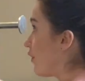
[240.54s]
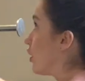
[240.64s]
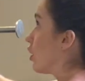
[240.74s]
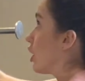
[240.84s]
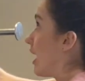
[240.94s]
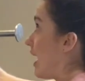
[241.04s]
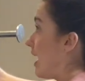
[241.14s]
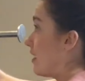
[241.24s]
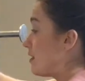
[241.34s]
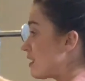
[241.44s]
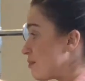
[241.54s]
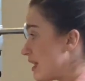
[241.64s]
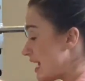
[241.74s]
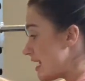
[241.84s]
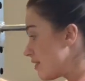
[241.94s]
your hands
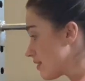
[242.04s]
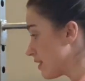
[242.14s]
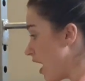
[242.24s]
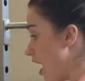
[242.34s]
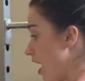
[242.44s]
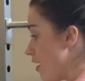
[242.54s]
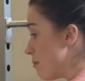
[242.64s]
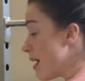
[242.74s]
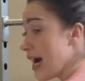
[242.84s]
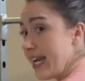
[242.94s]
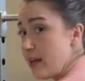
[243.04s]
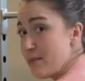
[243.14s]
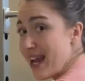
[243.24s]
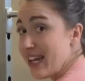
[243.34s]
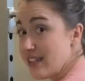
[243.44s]
placed. My
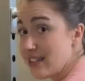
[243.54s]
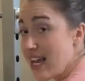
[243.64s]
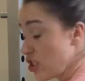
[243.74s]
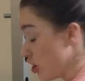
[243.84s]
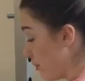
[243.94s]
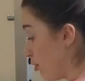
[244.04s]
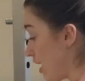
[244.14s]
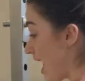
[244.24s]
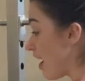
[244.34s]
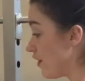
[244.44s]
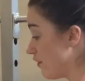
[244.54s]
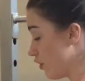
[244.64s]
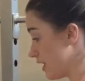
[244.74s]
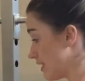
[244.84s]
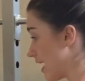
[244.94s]
band is actually pretty heavy for
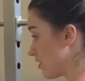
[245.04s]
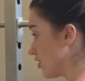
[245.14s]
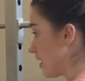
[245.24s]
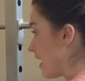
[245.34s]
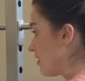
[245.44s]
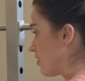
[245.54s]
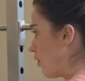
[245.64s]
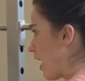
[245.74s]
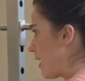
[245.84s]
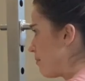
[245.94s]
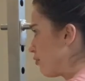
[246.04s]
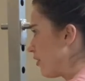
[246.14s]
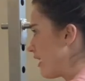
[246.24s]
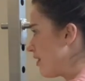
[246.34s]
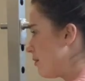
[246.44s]
this exercise, so I
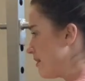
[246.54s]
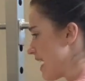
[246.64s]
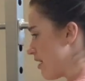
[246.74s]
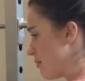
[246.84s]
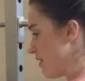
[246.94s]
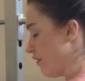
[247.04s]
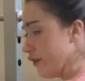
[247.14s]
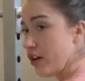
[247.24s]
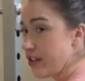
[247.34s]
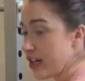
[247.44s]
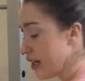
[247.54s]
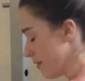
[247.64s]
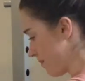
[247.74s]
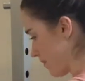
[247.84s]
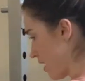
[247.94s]
bring them down a bit further.
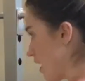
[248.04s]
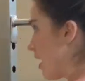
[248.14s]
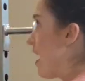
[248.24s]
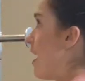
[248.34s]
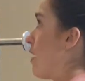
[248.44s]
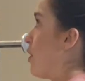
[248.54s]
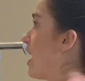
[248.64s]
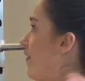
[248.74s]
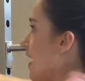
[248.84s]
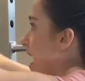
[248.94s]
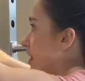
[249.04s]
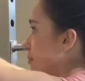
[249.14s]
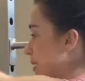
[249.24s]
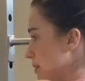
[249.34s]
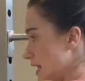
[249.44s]
If I had
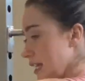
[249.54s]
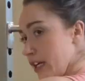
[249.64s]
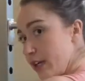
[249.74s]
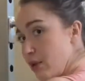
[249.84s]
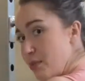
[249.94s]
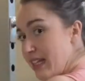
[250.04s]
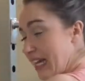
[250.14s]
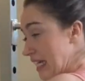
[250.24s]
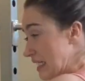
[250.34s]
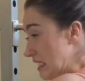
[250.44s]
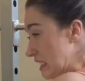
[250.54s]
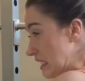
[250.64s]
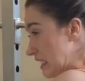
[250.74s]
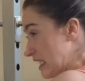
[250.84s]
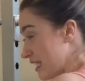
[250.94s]
them up here, it would be like
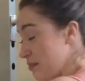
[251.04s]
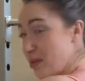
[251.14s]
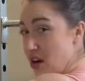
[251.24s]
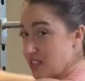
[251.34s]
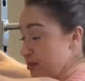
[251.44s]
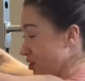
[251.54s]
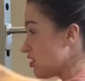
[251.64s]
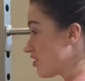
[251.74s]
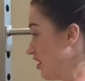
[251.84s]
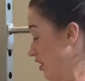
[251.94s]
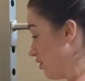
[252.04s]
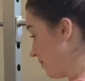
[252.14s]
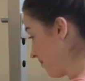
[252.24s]
impossible, so